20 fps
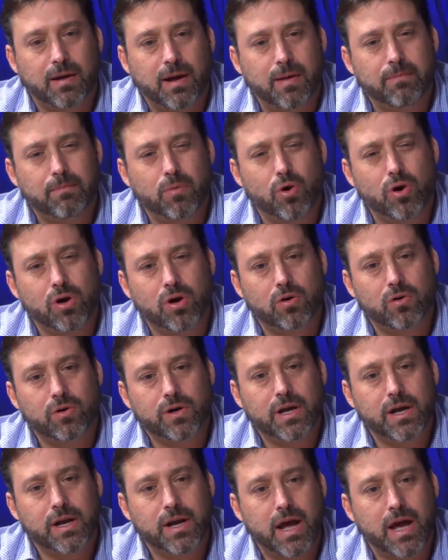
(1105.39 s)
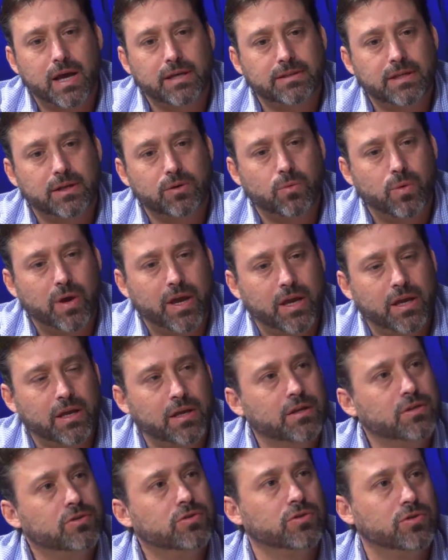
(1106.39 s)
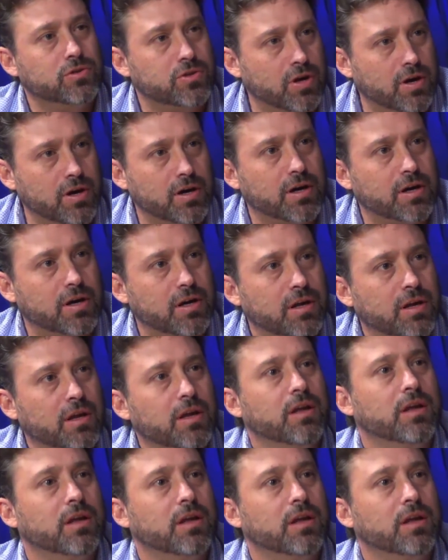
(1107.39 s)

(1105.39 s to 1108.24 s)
a more organized way to talk